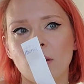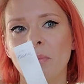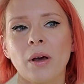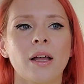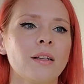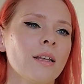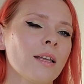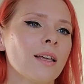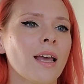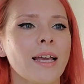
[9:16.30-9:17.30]
but
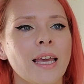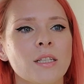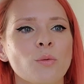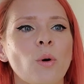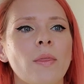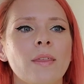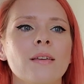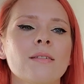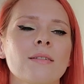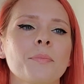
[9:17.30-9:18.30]
I guess when
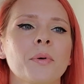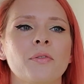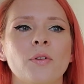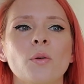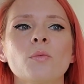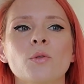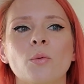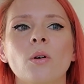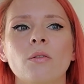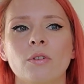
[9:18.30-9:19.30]
these perfumes
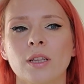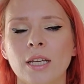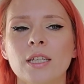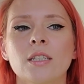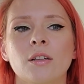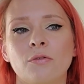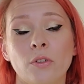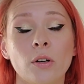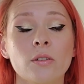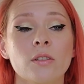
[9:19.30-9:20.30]
were released at
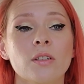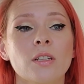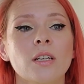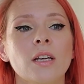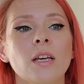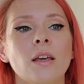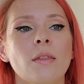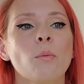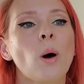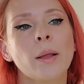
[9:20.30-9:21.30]
first,
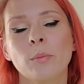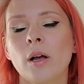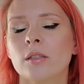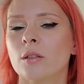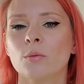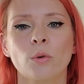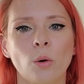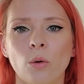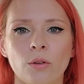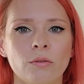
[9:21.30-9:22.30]
white musks were
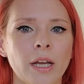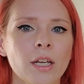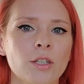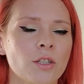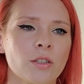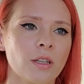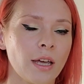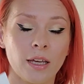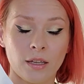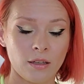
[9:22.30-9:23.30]
all the rage.
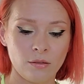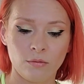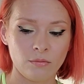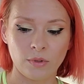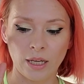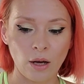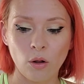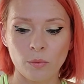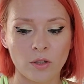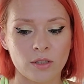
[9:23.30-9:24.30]

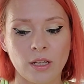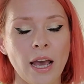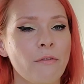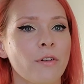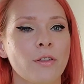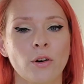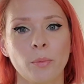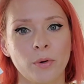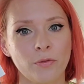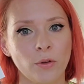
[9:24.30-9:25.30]
Almost every
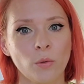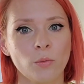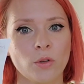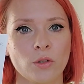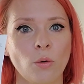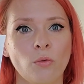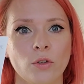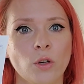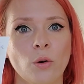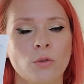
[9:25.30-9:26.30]
third perfume was
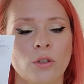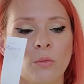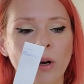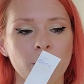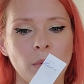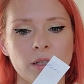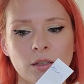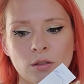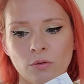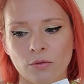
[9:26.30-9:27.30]
overdosed on white
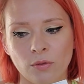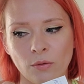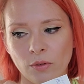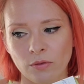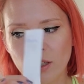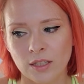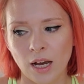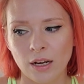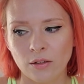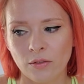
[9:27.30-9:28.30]
musks of this
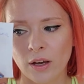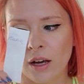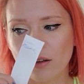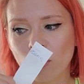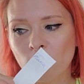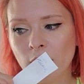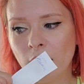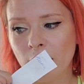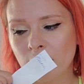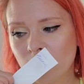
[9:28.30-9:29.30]
kind of the
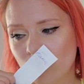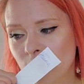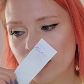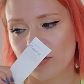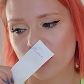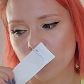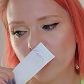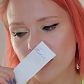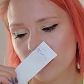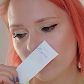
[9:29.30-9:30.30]
other with different
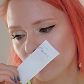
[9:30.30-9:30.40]
twists.